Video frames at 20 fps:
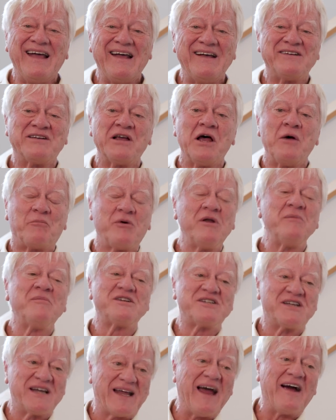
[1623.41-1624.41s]
is pretty
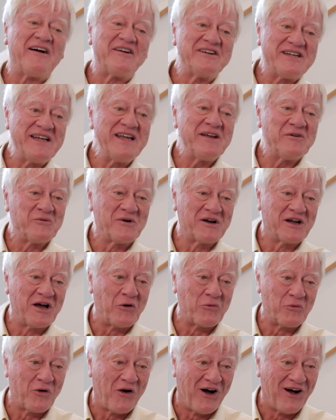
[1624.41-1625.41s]
much to guarantee it will
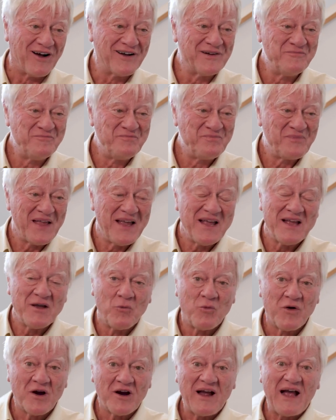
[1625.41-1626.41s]
go wrong. Mm-hmm.
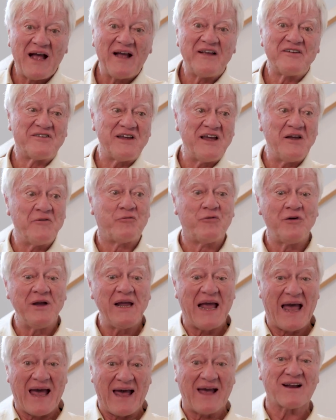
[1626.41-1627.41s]
Whereas if
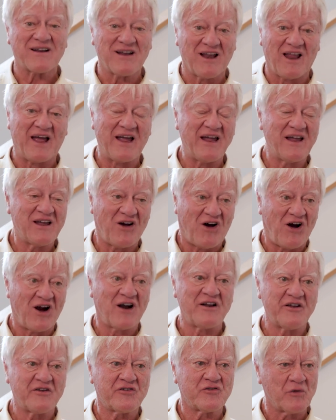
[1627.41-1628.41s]
we act like
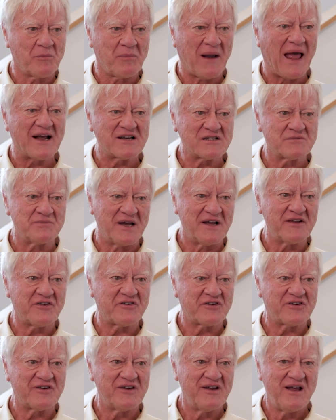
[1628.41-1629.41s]
artists or
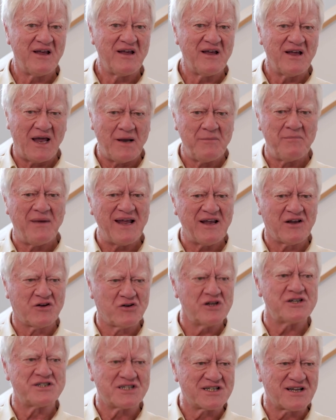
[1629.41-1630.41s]
blacksmiths and make
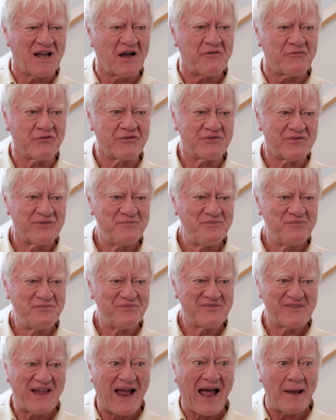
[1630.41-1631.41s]
good stuff
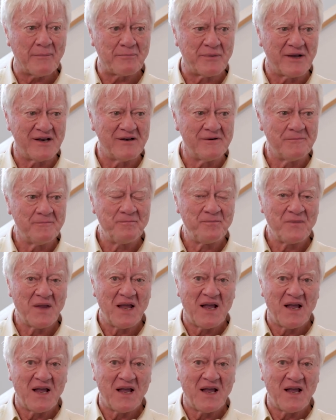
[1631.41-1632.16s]
happen,